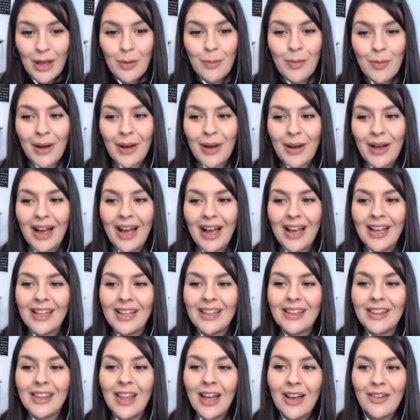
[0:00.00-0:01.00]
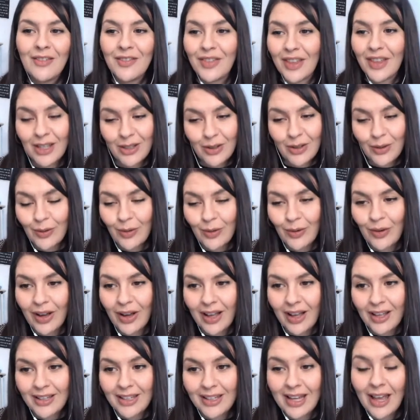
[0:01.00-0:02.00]
but i love that you
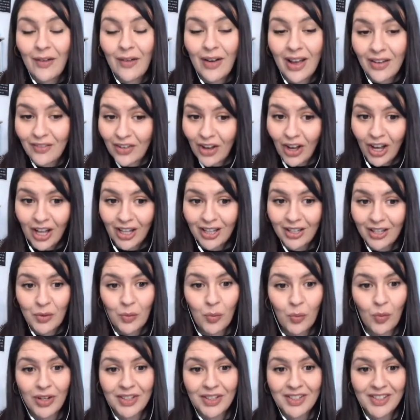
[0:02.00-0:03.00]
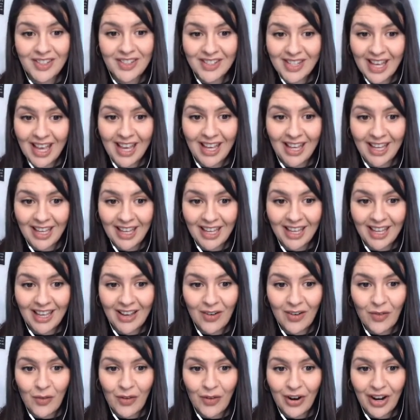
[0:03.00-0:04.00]
ha- now have it all in one site
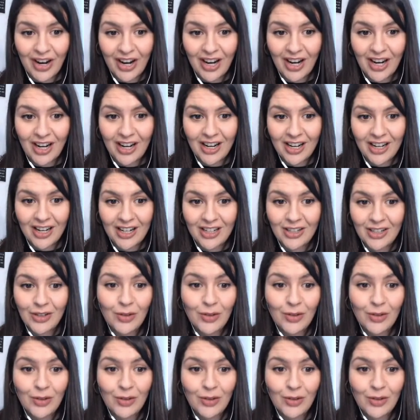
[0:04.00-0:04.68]
where yes.